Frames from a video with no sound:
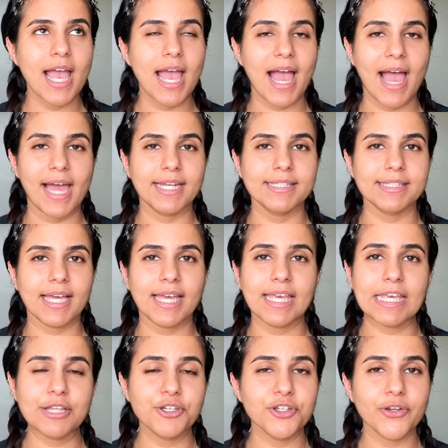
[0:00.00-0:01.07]
And I
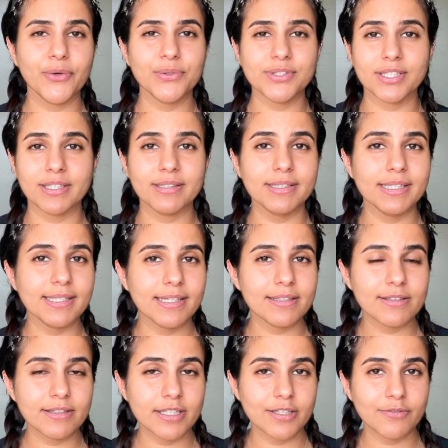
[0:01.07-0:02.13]
either use the Clean
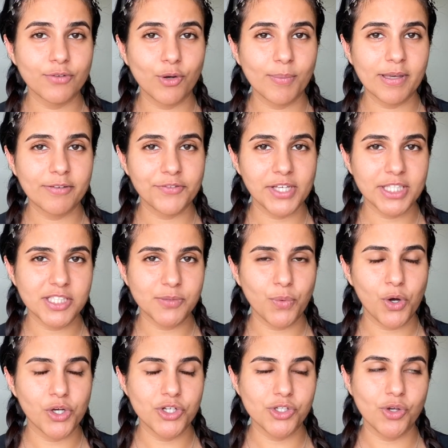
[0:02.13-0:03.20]
and Clear Foaming Face
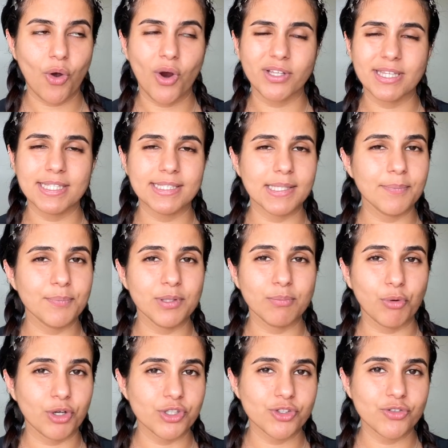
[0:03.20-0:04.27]
Wash or the Simple
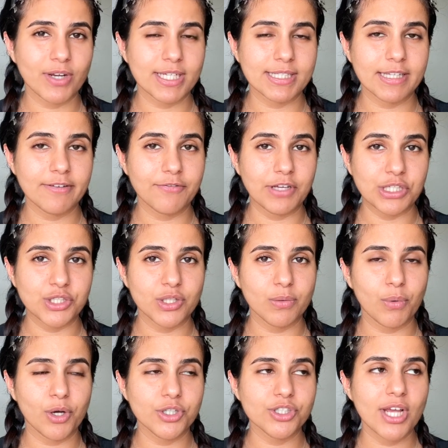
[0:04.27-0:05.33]
Moisturizing
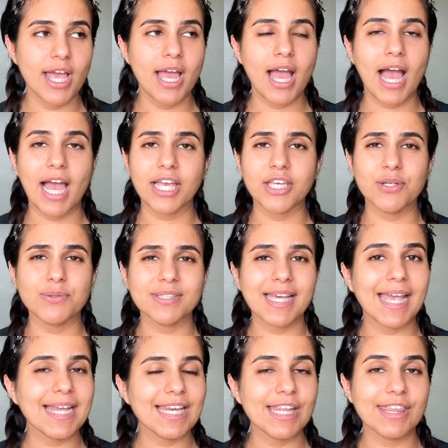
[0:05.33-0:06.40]
Facial Wash. I use
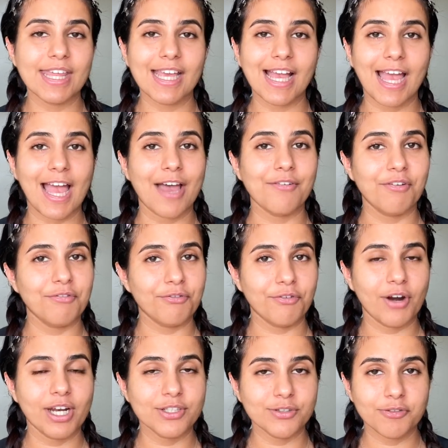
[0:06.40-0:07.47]
anything I have in
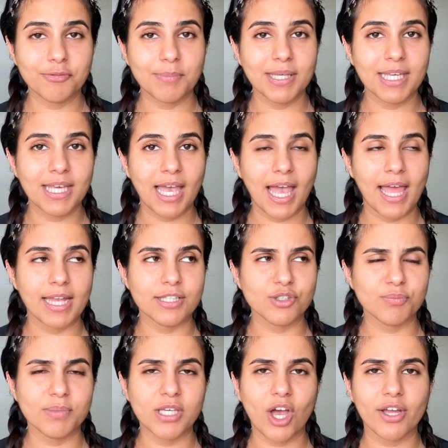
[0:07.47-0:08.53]
front of me, and
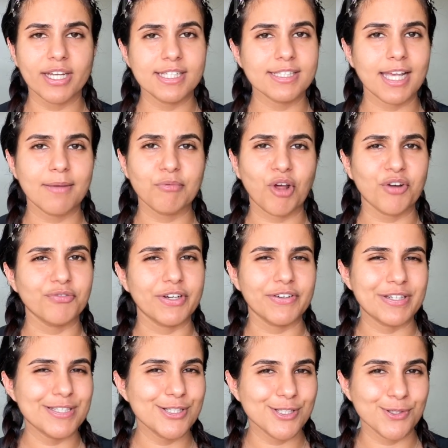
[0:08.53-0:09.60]
to be honest, I'm not
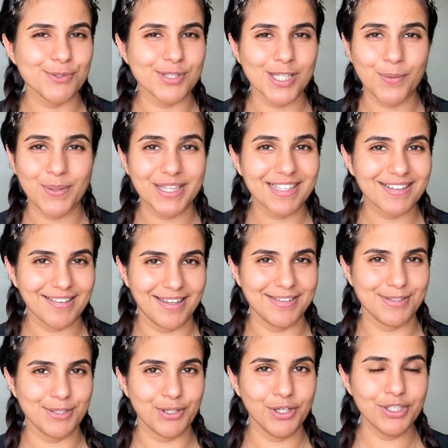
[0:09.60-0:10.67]
very choosy with
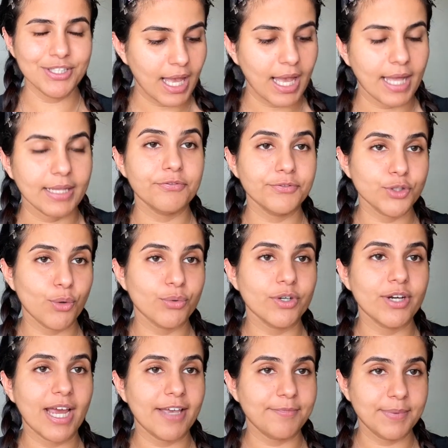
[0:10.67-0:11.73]
cleansers. And the
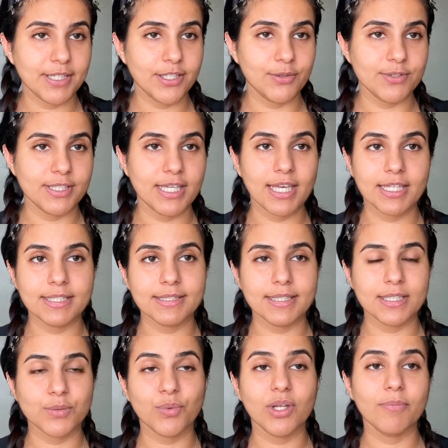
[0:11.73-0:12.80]
toner I've been using is
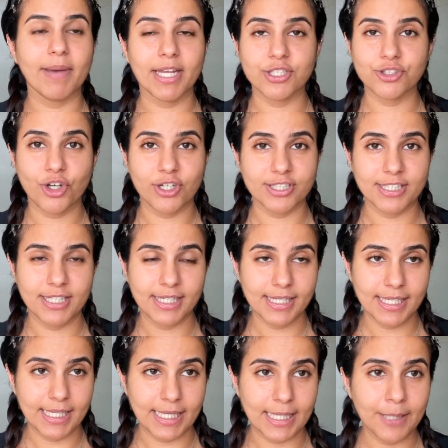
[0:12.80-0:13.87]
this one by Dot
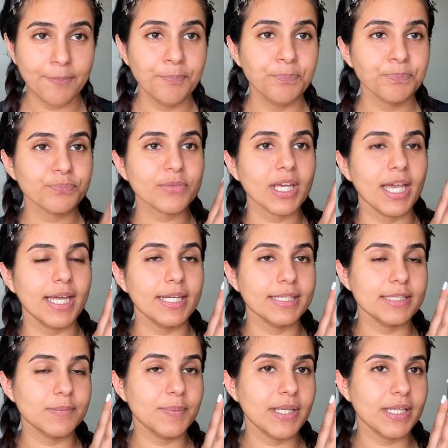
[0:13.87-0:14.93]
& Key. It
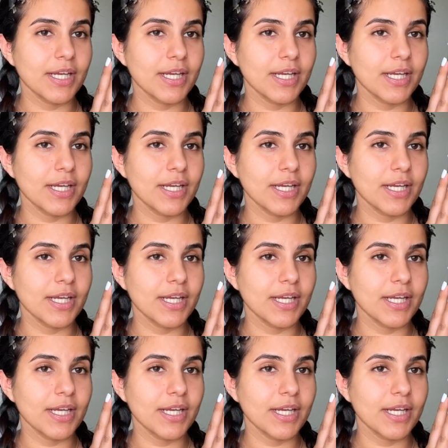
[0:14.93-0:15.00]
has been